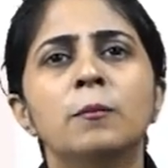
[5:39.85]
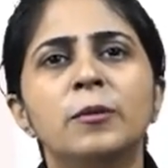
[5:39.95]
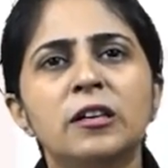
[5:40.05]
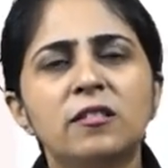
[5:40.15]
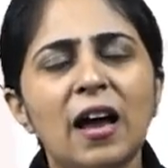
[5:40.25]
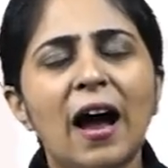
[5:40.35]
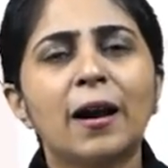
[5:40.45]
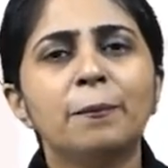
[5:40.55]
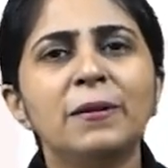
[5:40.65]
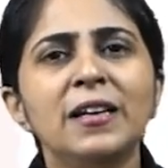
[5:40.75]
because
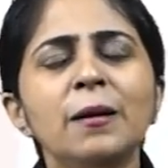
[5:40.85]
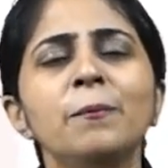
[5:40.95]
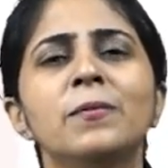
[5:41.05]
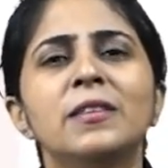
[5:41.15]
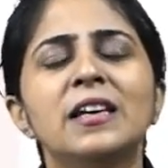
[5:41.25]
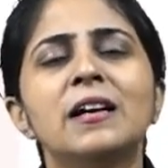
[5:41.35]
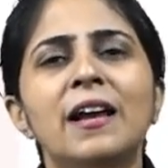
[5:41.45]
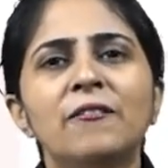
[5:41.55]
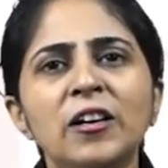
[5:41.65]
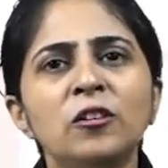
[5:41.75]
RBM, they are
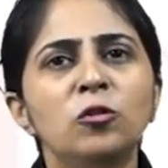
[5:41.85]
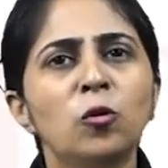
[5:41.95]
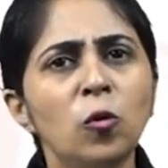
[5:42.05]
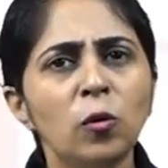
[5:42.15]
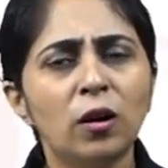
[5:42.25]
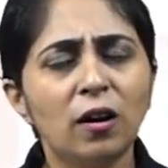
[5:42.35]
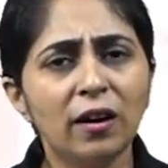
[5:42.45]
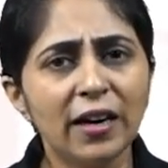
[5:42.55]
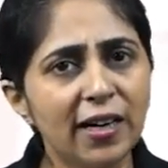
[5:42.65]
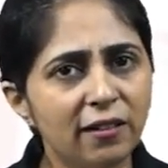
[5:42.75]
having no
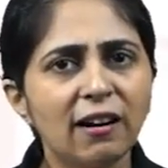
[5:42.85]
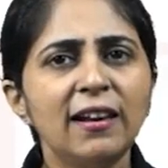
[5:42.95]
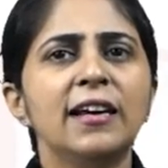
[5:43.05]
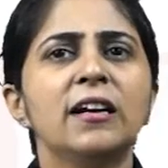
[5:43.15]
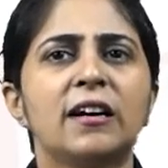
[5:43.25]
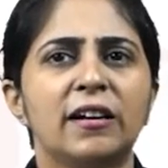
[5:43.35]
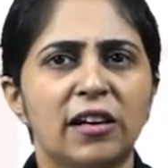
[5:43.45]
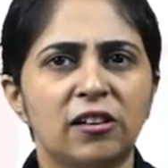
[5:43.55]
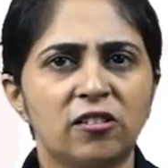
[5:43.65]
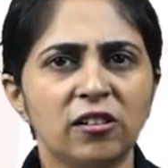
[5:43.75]
intra-layer
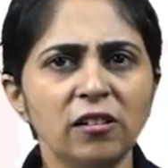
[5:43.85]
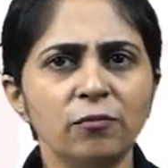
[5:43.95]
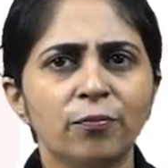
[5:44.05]
connection,